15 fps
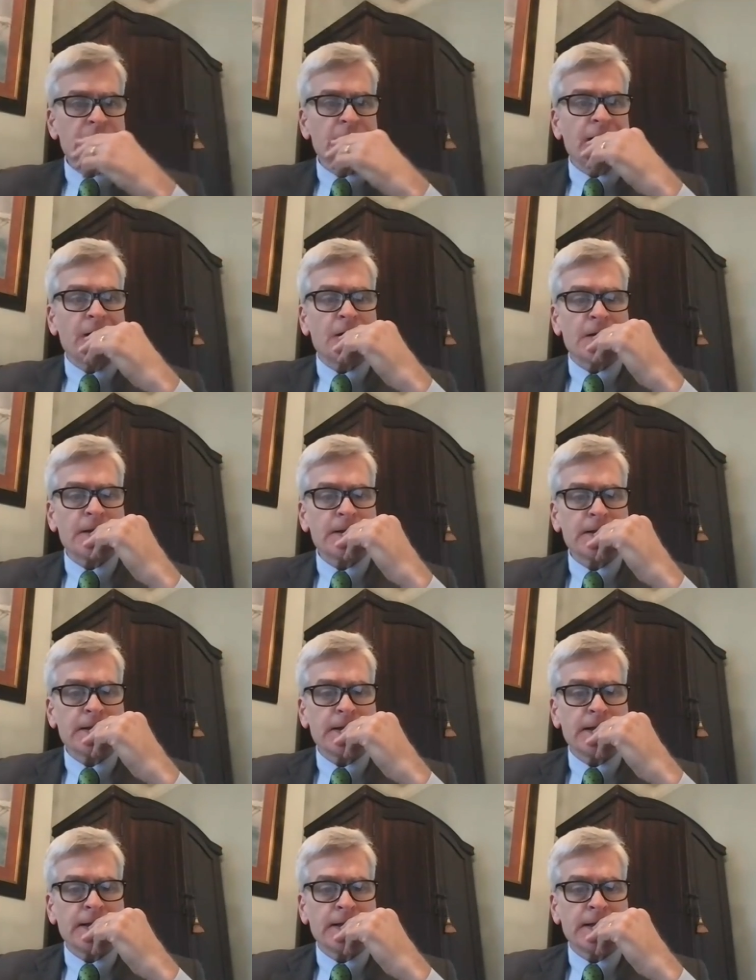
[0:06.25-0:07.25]
Lauer,
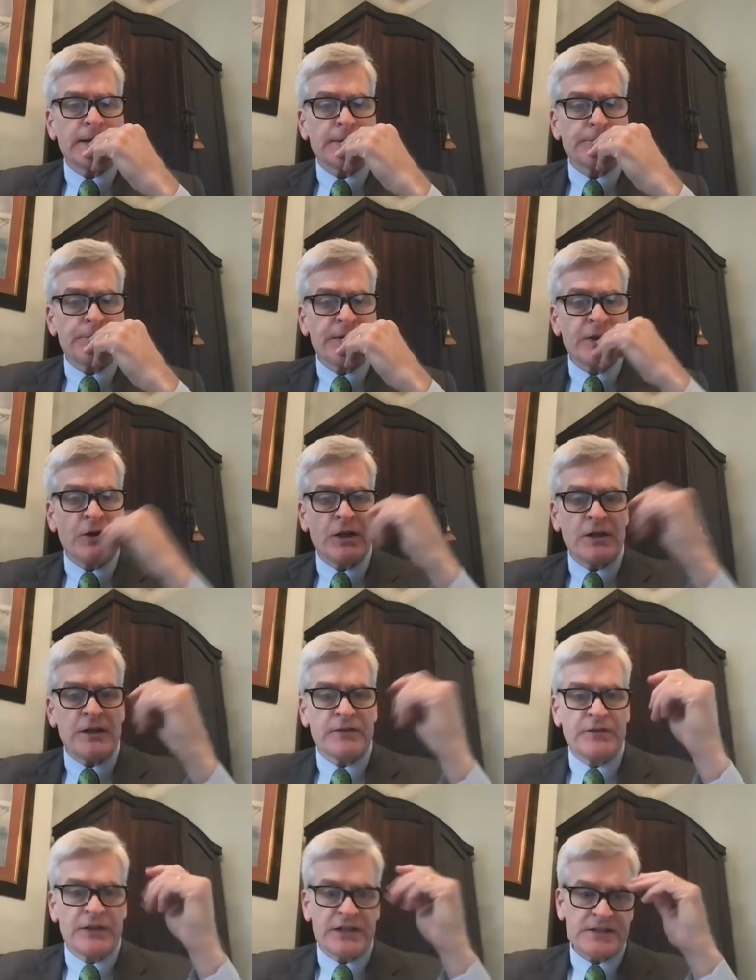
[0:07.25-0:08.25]
the All
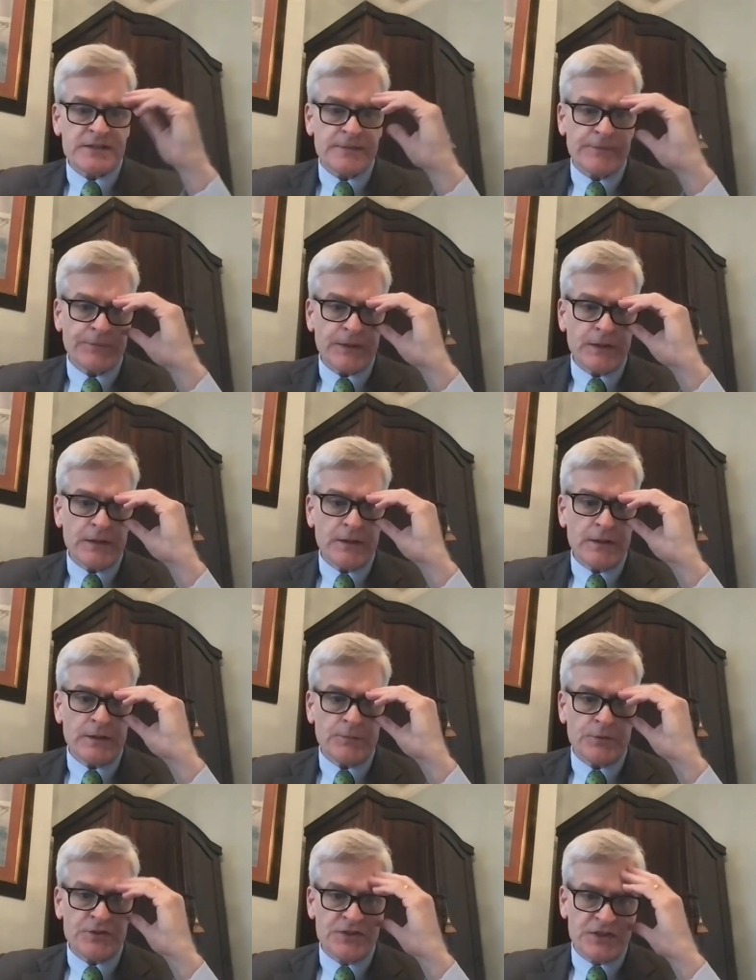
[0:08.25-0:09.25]
of Us
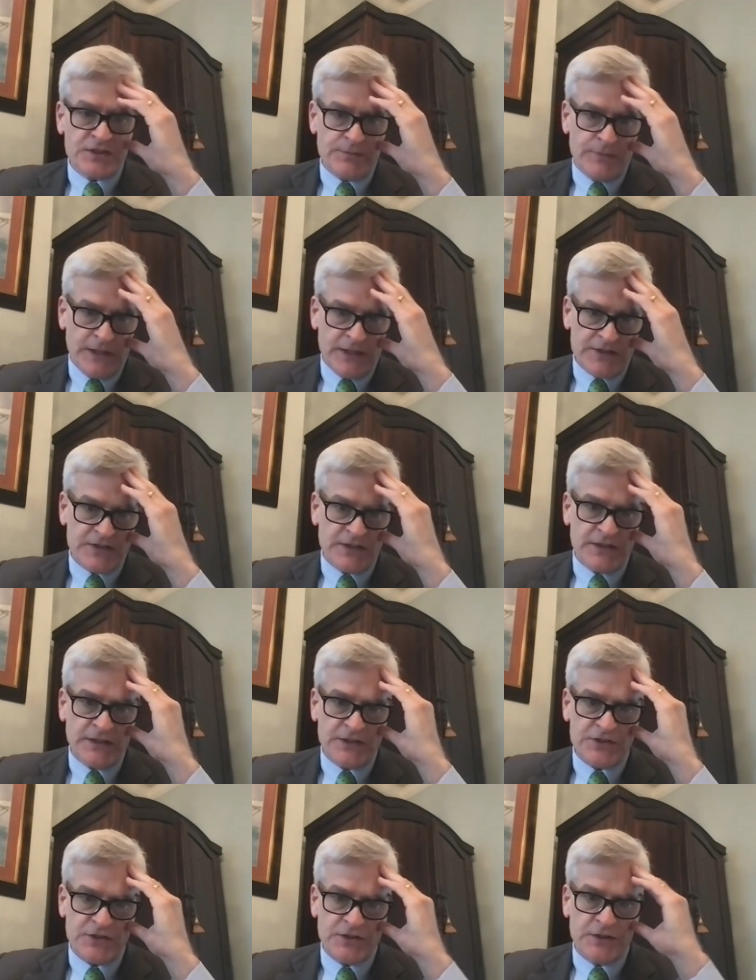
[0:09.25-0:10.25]
Precision Medicine
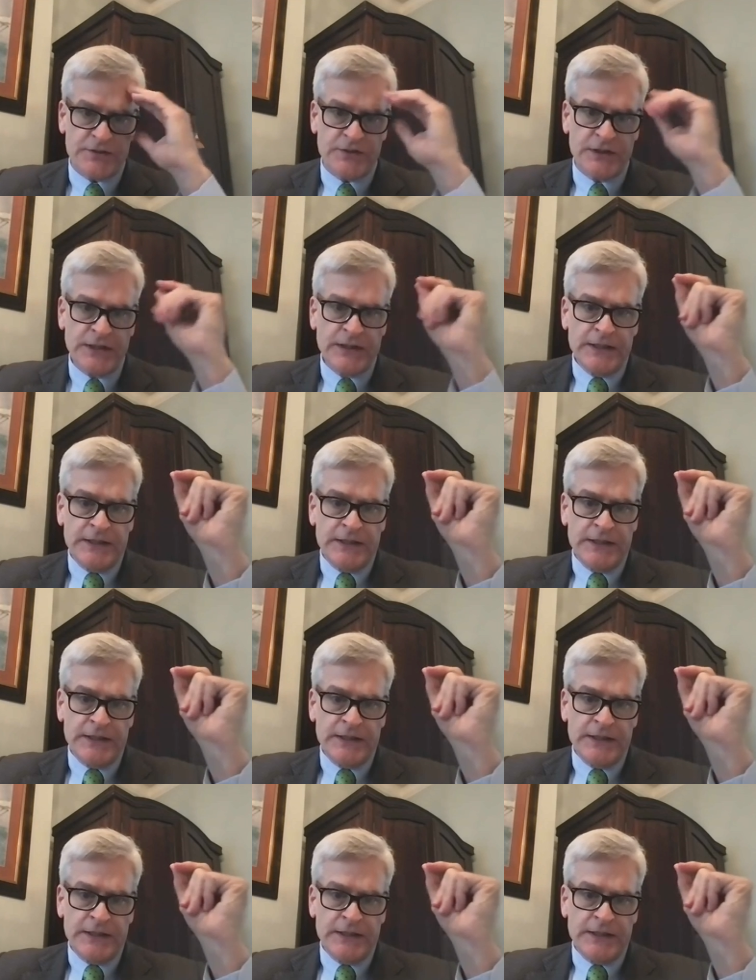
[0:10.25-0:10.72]
Initiative,